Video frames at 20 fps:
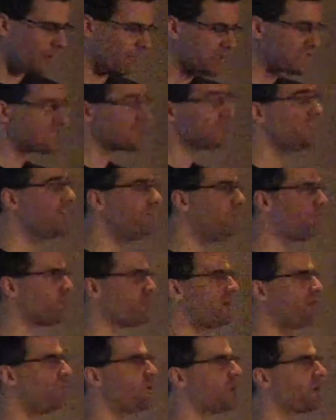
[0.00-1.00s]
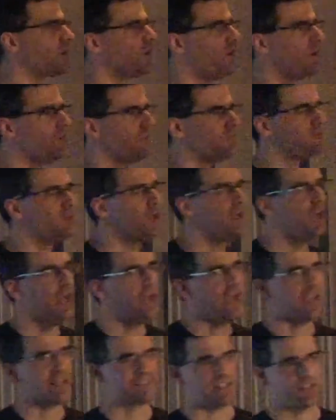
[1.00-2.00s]
basically a framework of
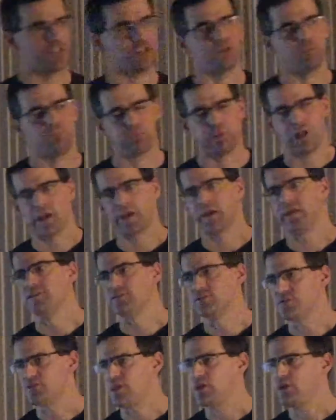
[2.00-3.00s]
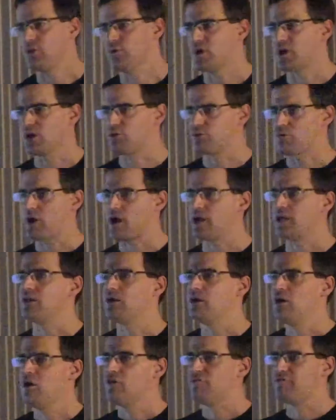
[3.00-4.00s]
extension plugins that you can write
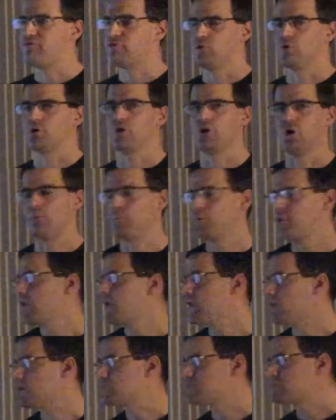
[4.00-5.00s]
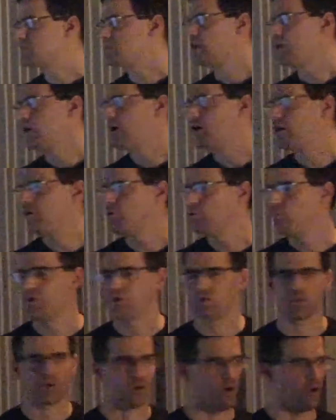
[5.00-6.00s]
for OpenEdX,
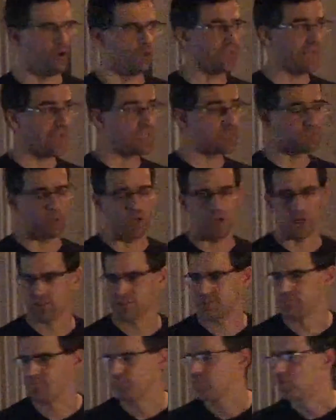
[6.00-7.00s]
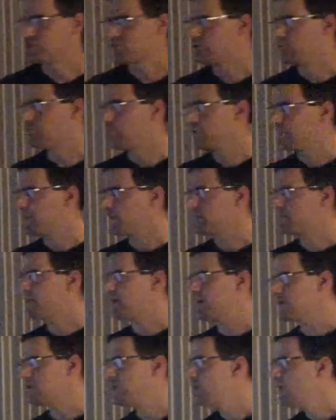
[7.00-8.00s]
which are called Xblocks. So we like
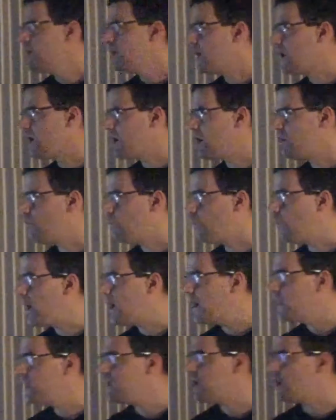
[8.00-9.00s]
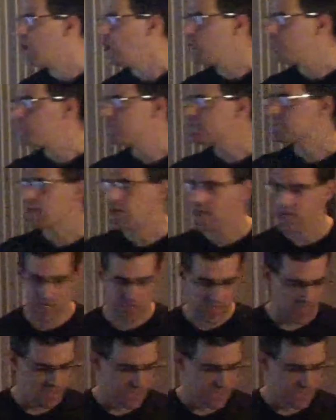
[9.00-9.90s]
that. Why OpenStack?